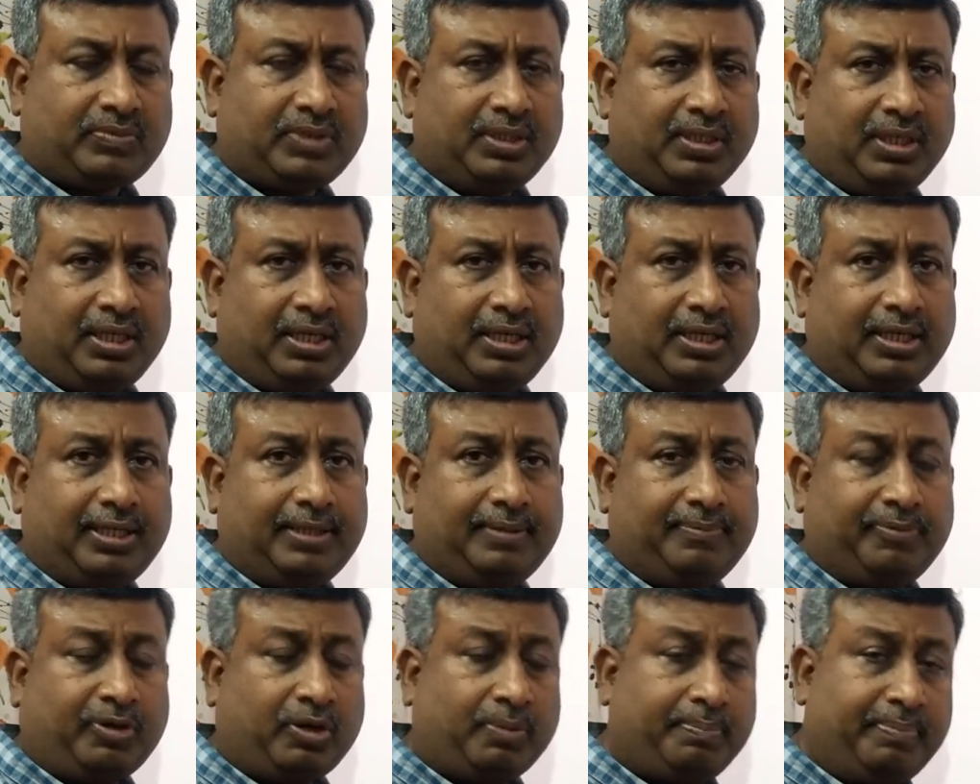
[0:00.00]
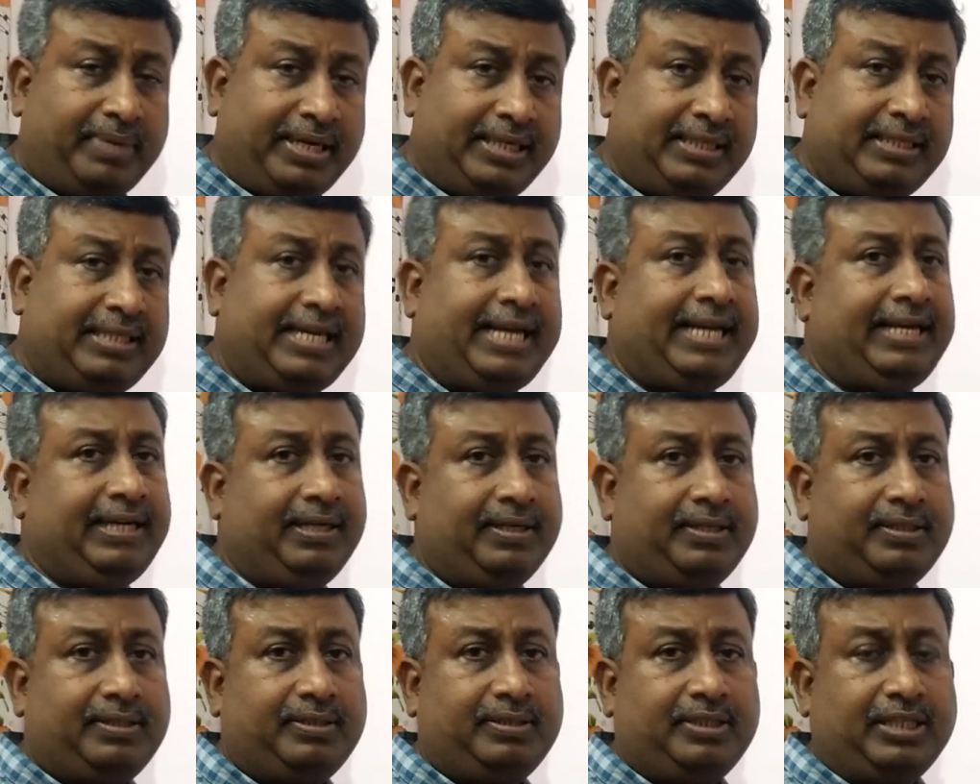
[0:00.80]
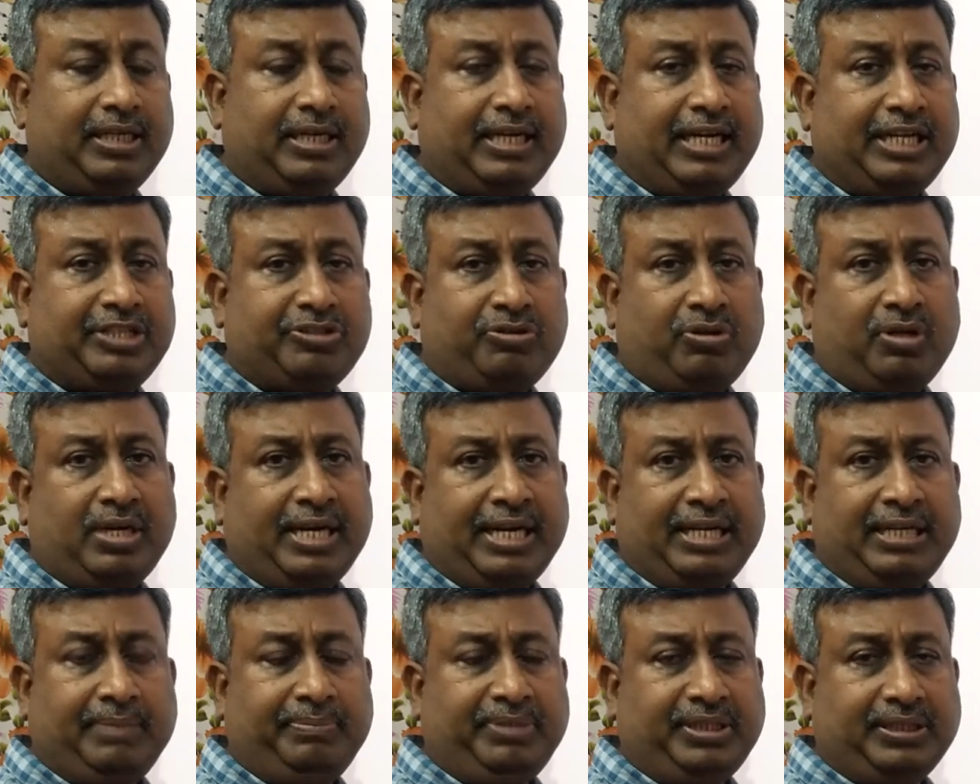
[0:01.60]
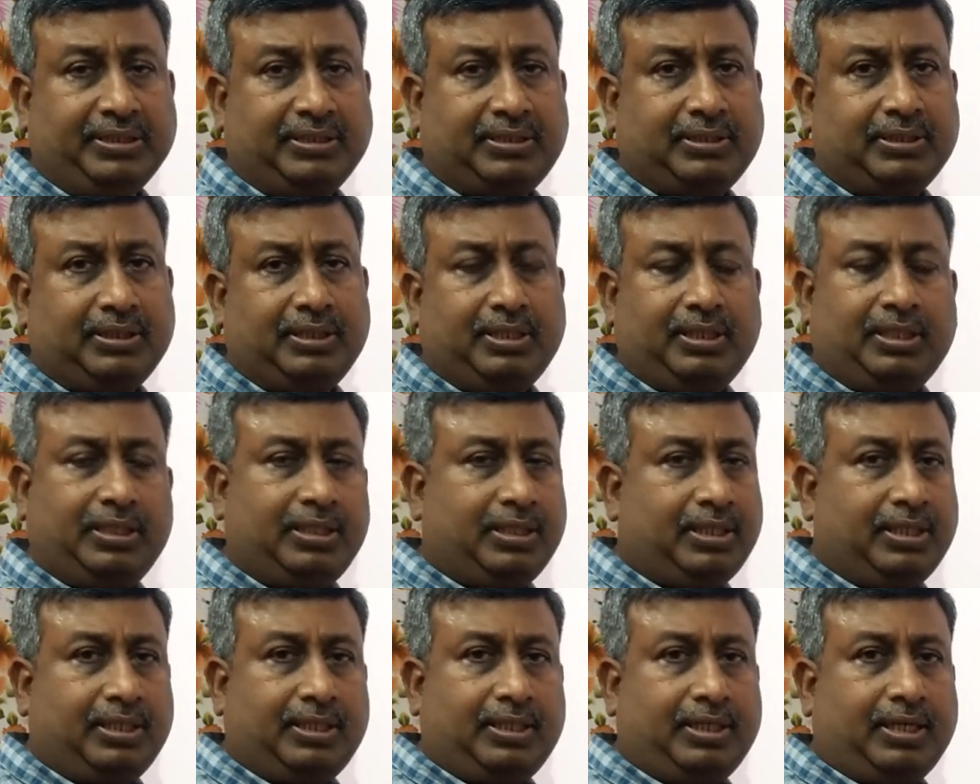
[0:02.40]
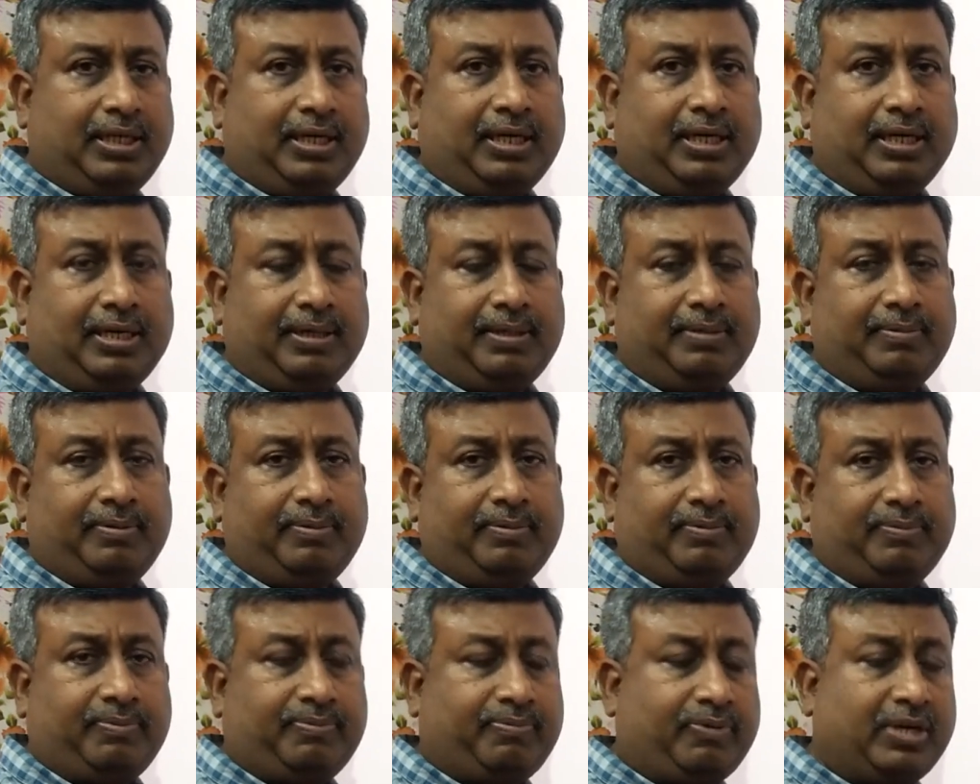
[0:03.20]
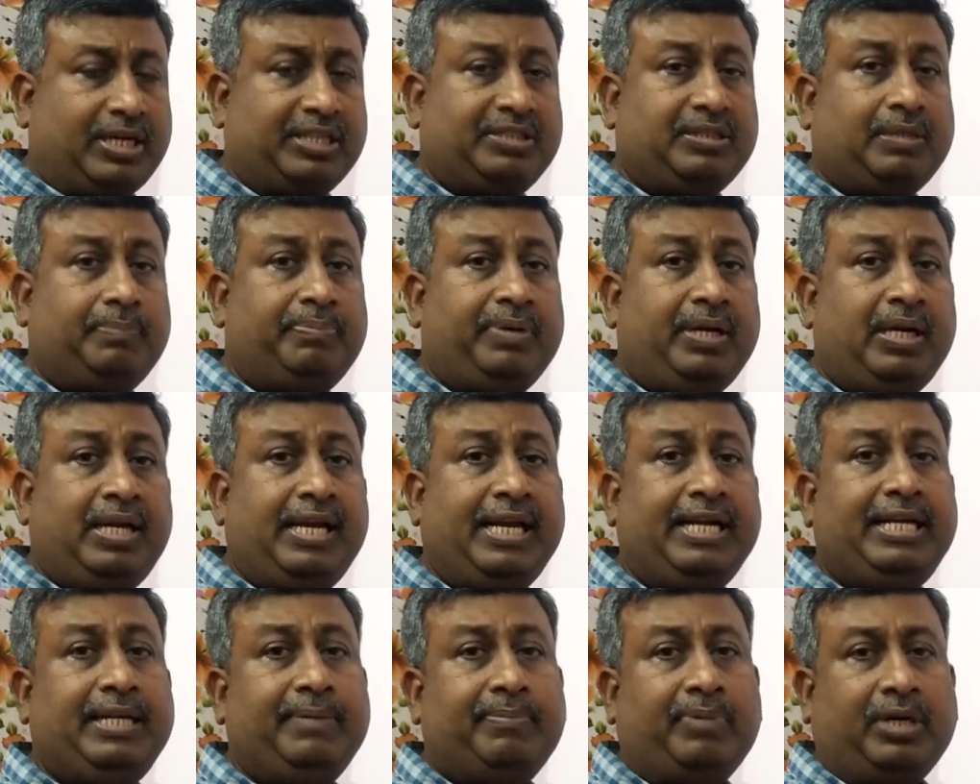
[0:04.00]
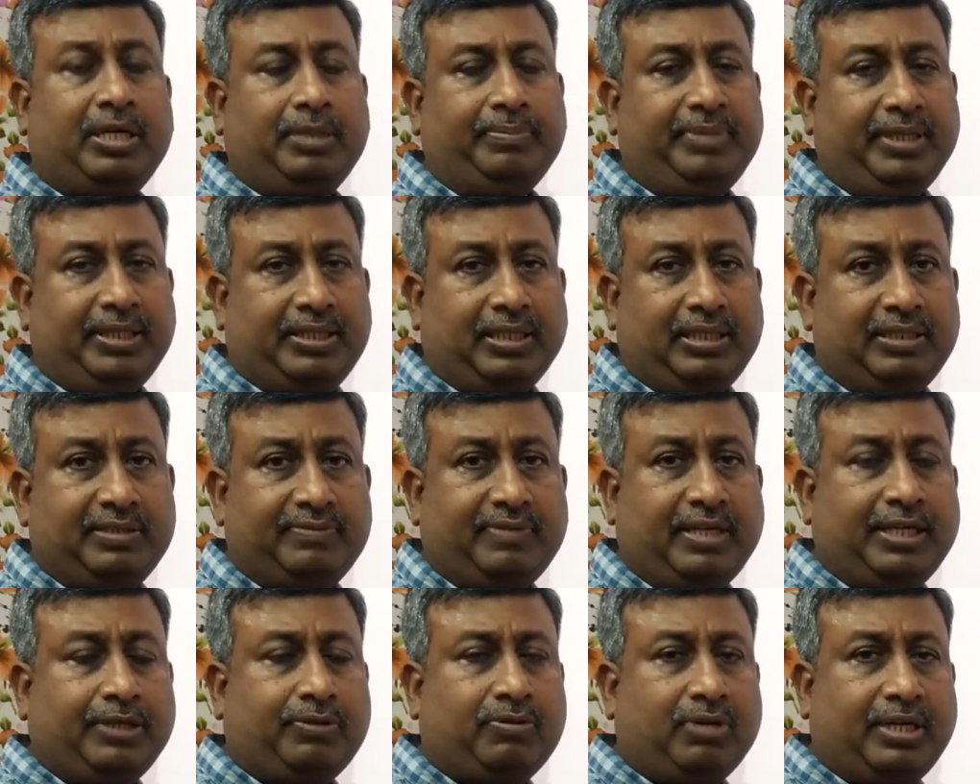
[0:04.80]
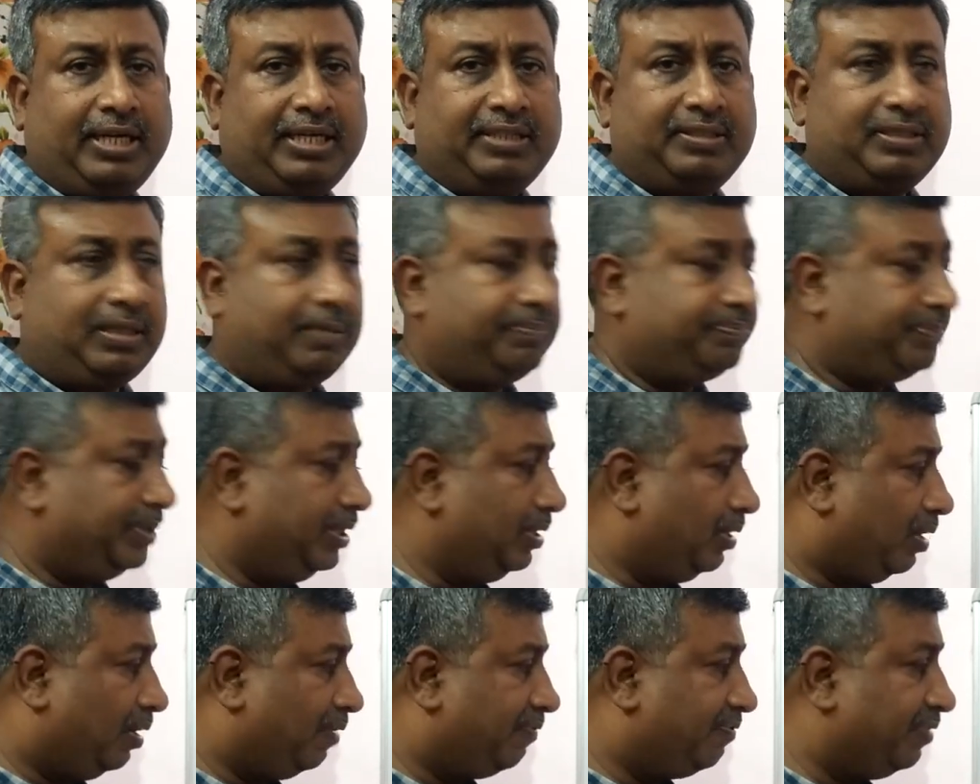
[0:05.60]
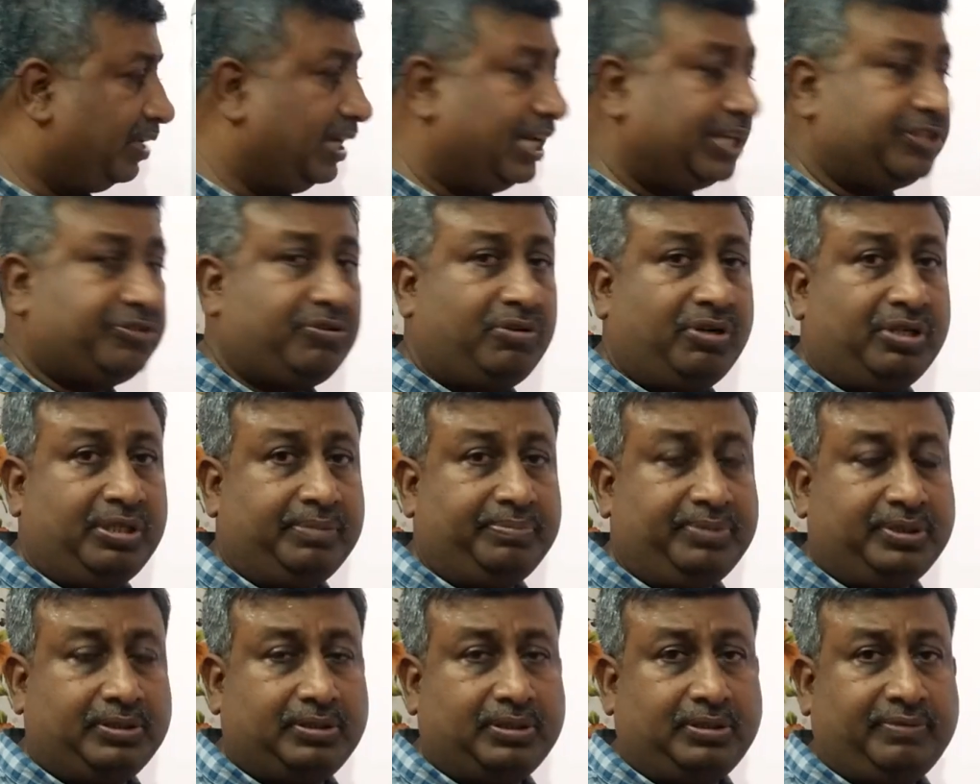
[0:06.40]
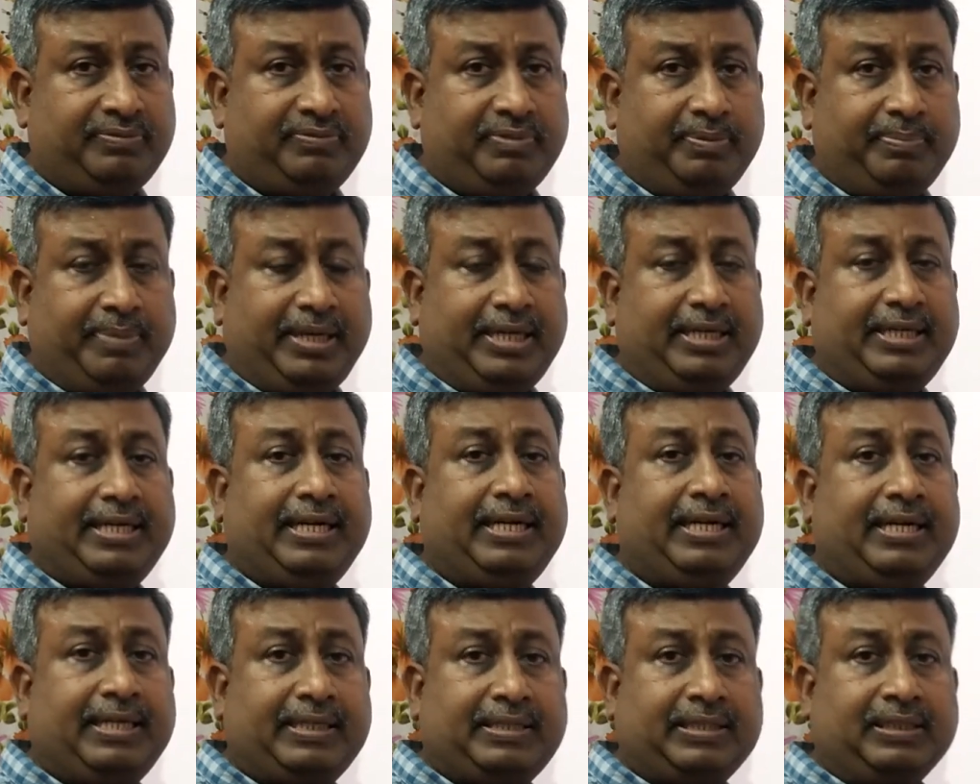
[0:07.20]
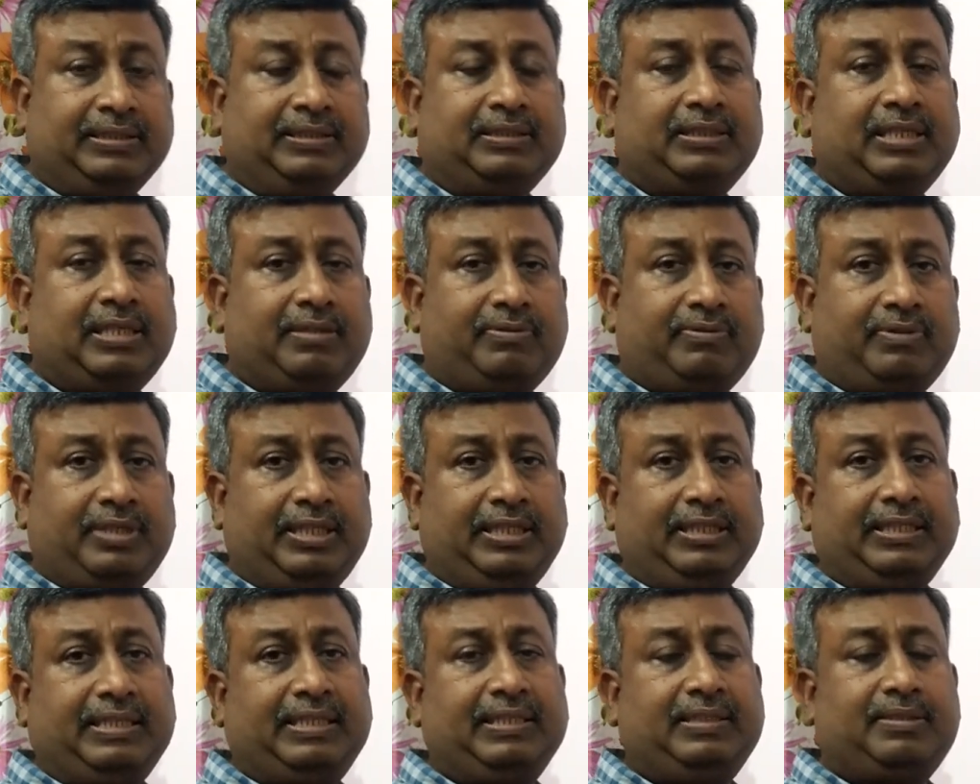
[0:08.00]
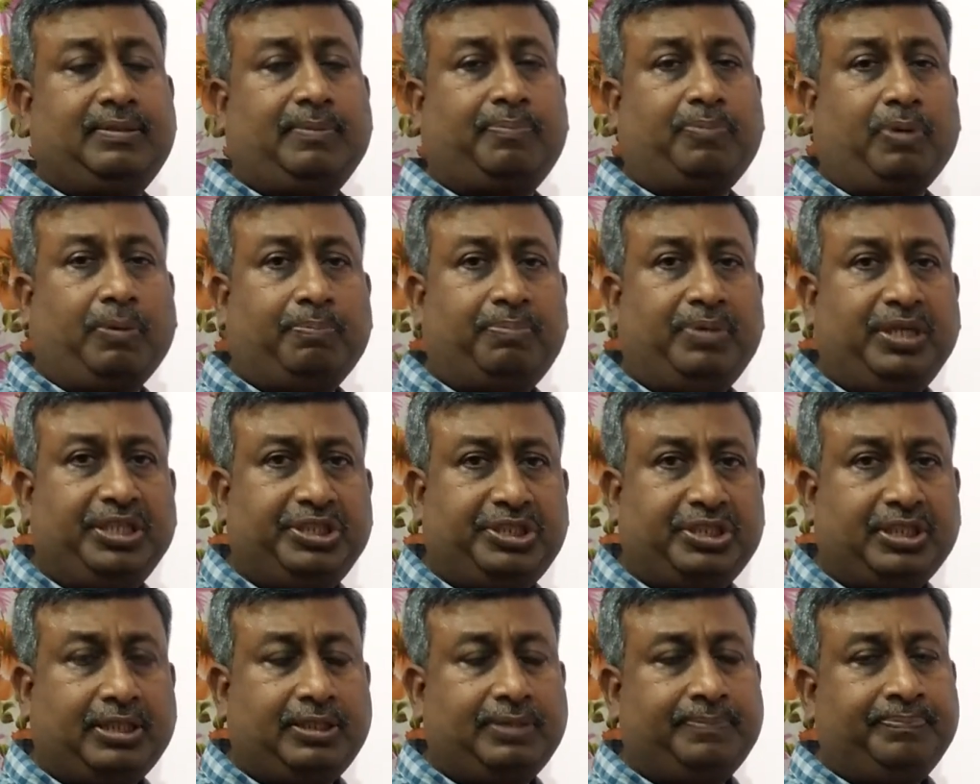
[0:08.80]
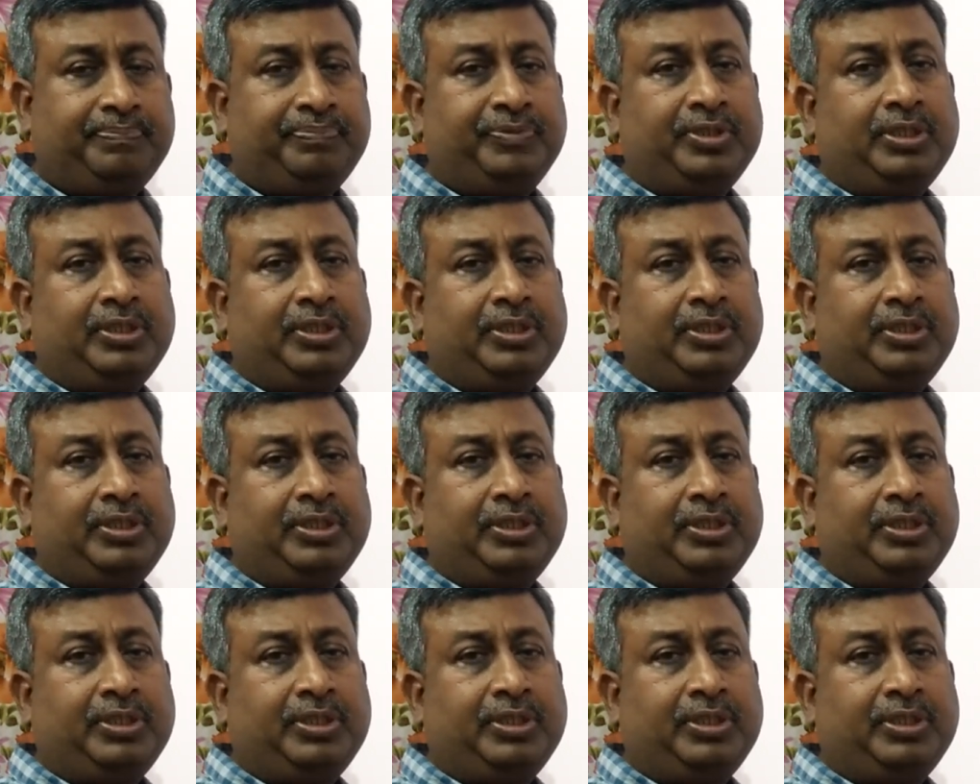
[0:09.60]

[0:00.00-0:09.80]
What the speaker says: or maintain the natural enemies, for example, ladybird beetle is very good example of natural enemies. If we maintain and conserve and increase the population,